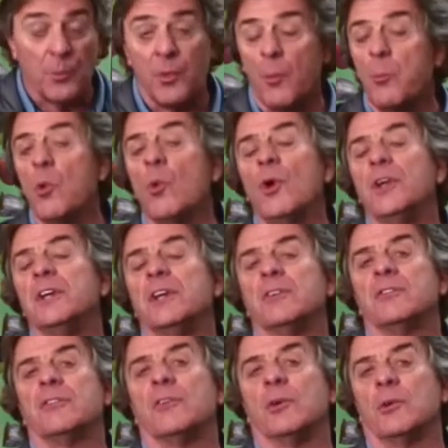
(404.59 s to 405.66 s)
The point
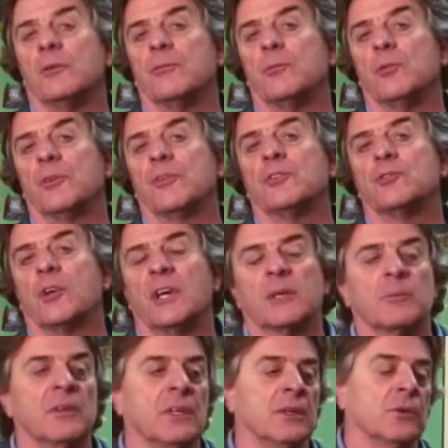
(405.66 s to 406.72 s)
is, though, if with a
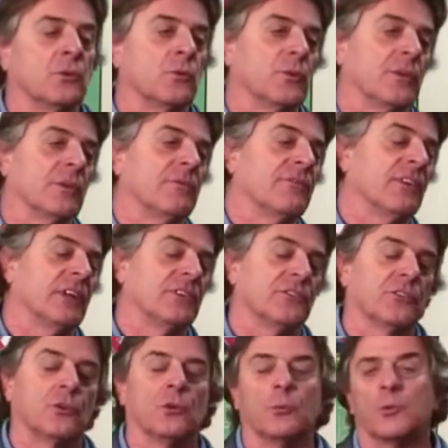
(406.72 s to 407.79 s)
TrackMan or with a Flight
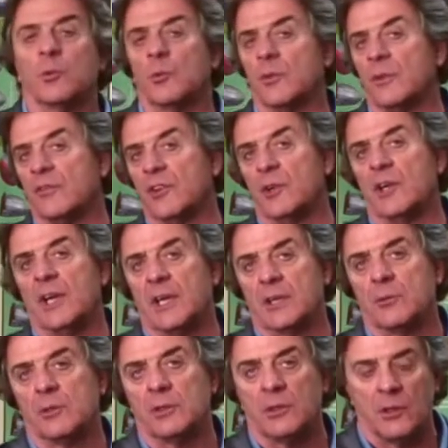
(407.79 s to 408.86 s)
Scope or with a very
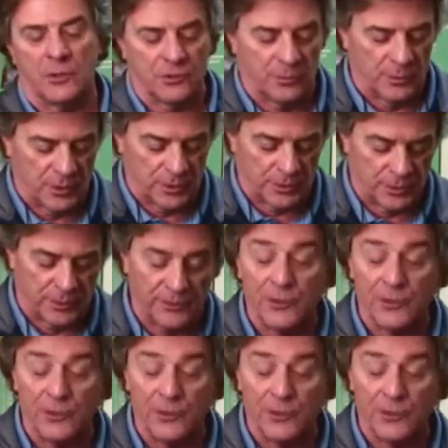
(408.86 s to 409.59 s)
accurate launch monitor,